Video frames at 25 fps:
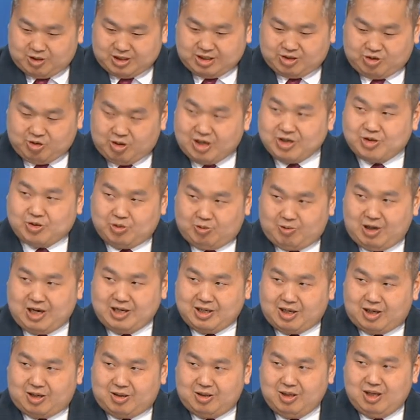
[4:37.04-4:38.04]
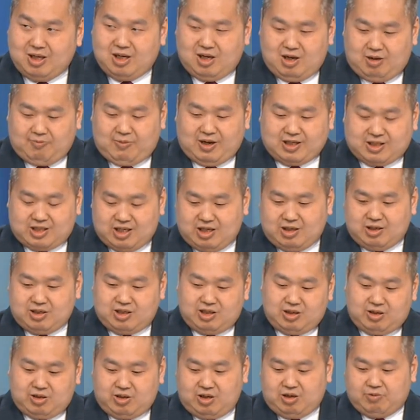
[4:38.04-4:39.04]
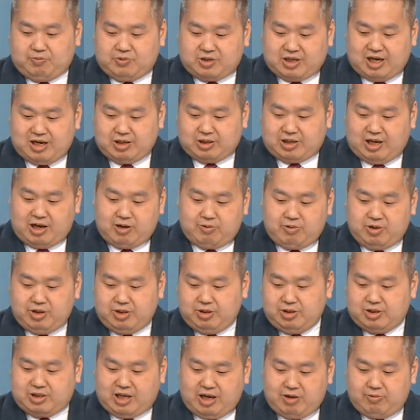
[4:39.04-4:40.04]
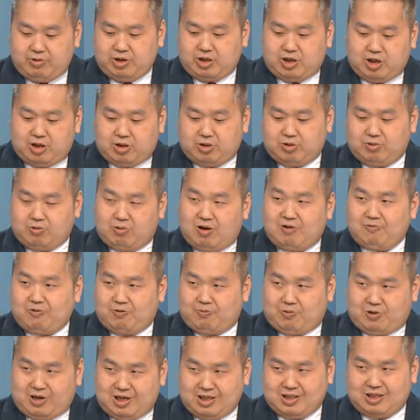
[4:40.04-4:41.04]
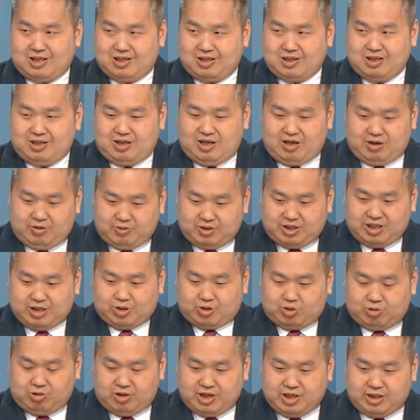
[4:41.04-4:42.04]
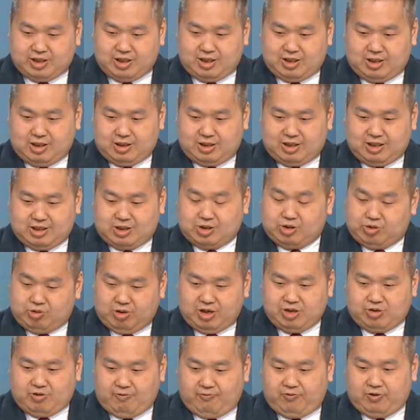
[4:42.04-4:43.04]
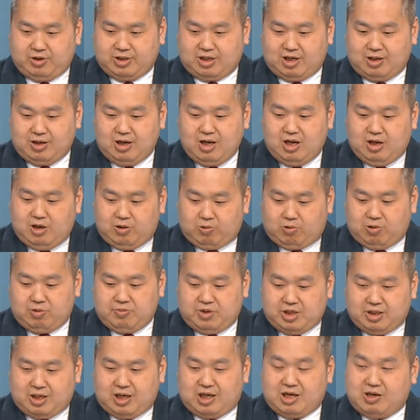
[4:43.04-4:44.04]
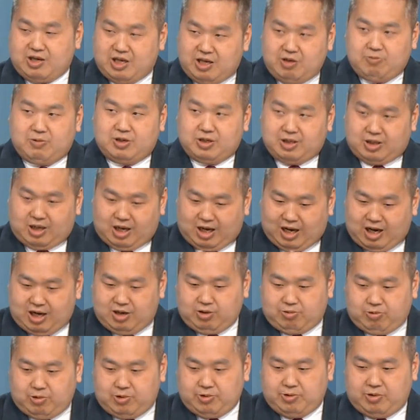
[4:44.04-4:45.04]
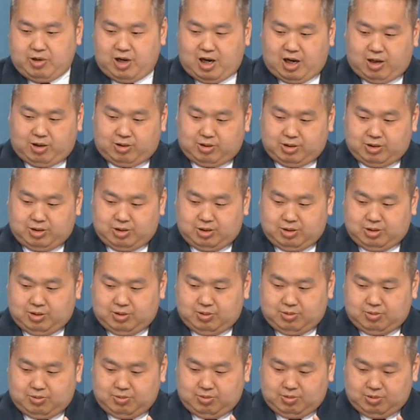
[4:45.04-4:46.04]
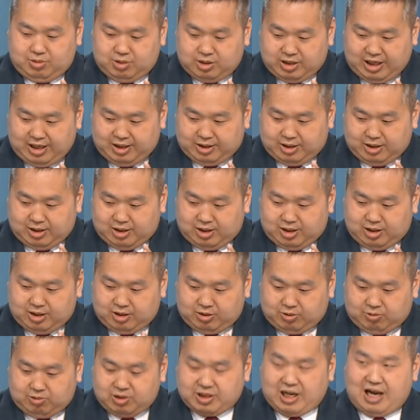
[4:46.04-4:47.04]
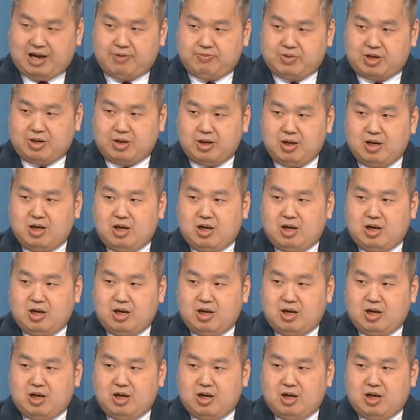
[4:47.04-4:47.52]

situation right now. But the, if Terry, Terry Gou run for president, it destroy the, the situation for the Kuomintang, even the Han Yu, or like uh, Guo Taiming.